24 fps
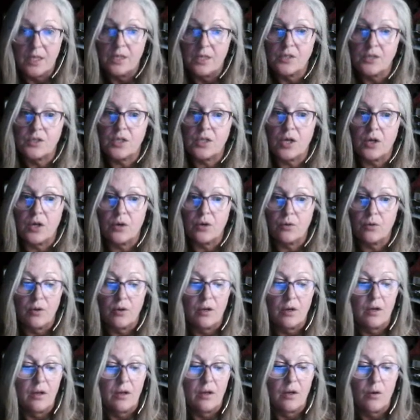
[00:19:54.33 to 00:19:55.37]
So
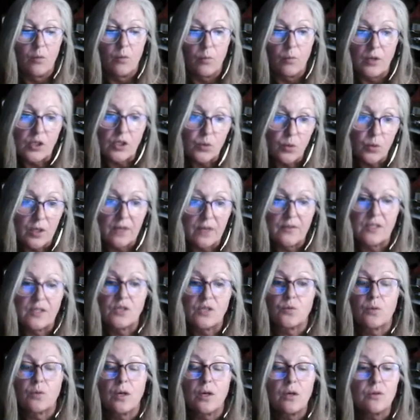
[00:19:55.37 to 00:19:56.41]
which one of
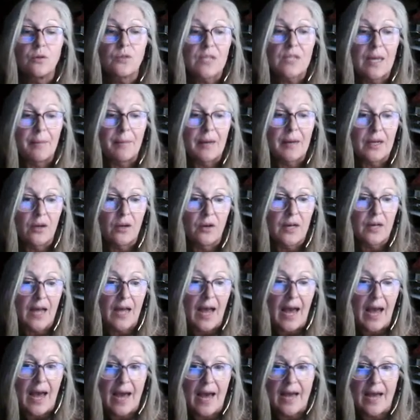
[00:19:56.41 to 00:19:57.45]
these roles am I going to
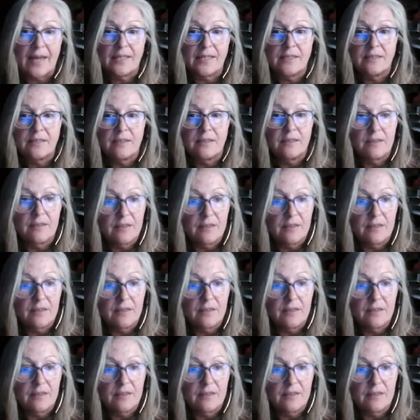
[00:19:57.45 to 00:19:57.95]
act